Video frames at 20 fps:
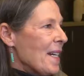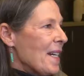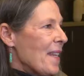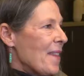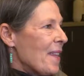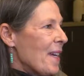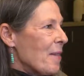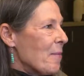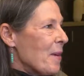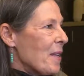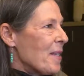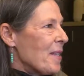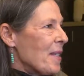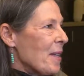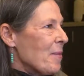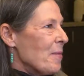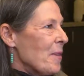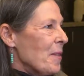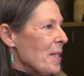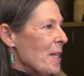anything, but
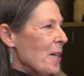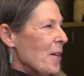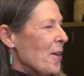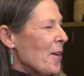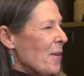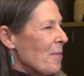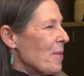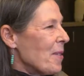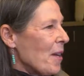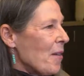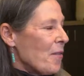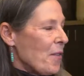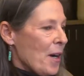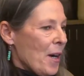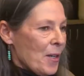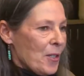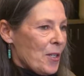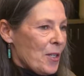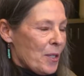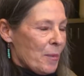I'm
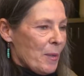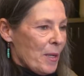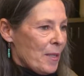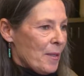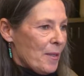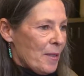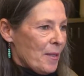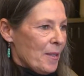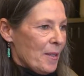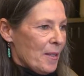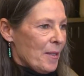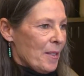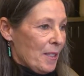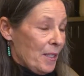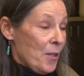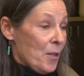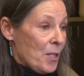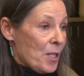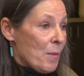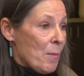self-conscious, but
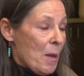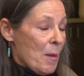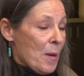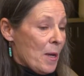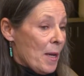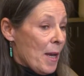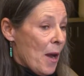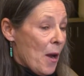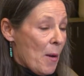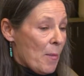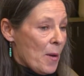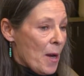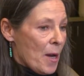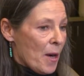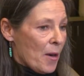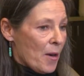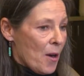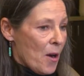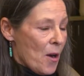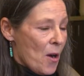used to be, but now I'm not
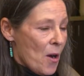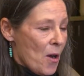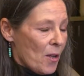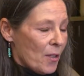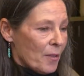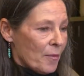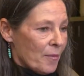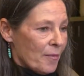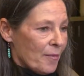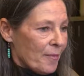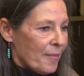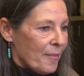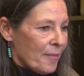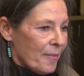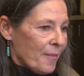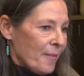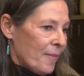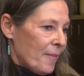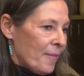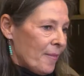at all. And
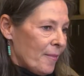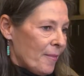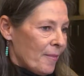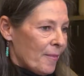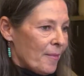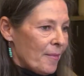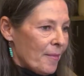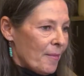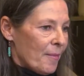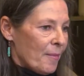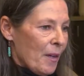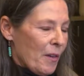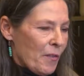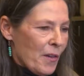my